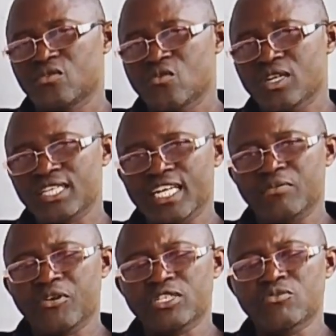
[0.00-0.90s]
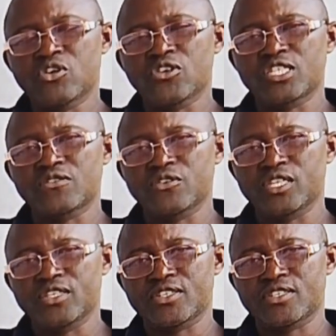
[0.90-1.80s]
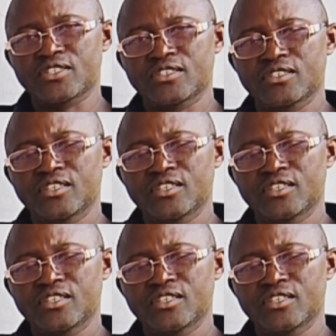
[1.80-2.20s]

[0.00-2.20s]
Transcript: What are the possible causes for this?